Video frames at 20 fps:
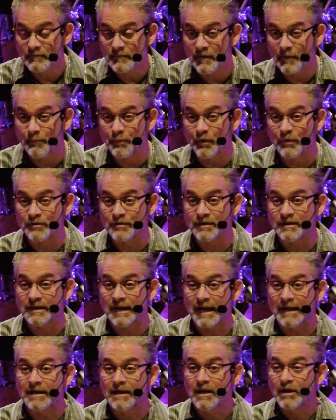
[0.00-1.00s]
A person
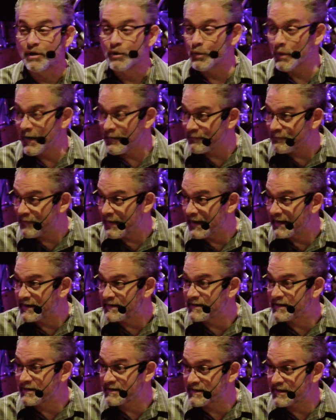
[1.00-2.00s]
that you have
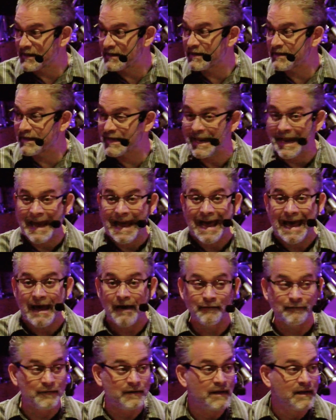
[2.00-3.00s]
vetted to see that they
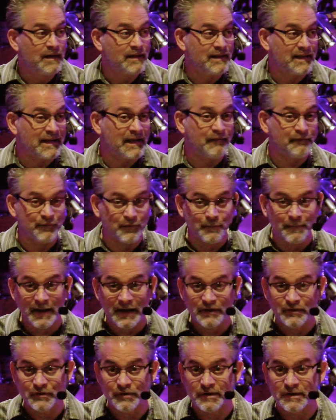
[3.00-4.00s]
have the
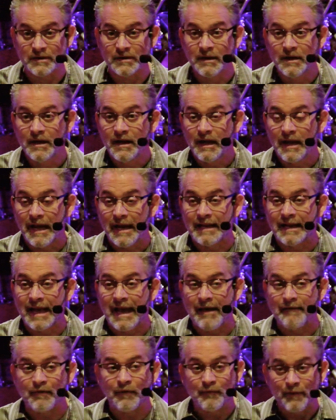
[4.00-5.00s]
information and they
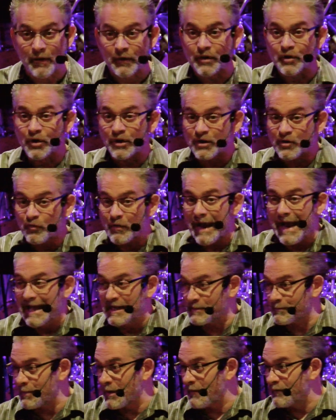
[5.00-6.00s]
have a very good
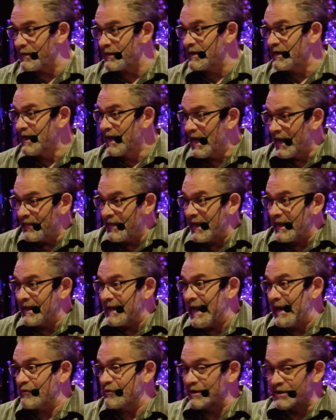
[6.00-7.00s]
grasp of it and they can
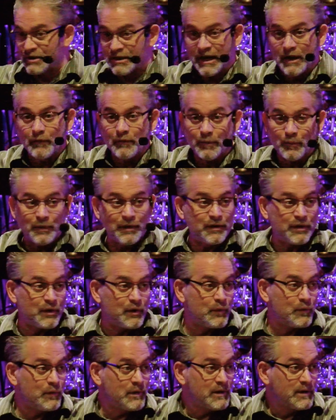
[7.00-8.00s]
actually share it with
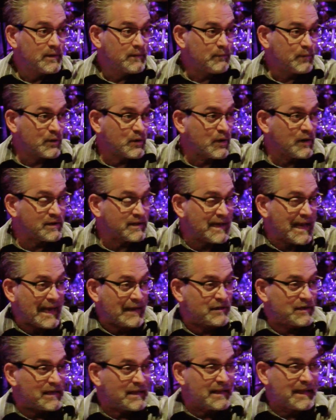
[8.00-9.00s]
you because it
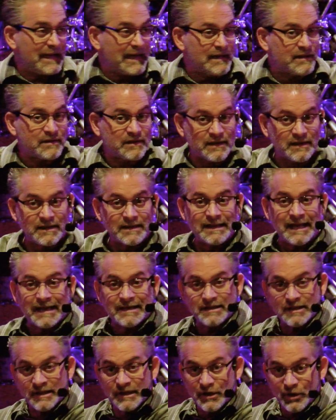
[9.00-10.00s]
actually leads to the
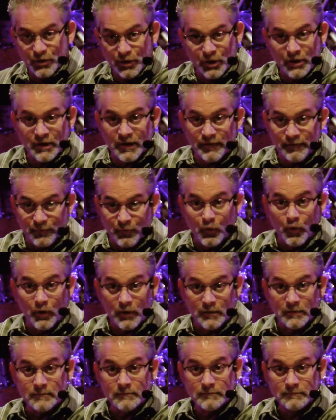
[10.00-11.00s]
destiny you're looking for.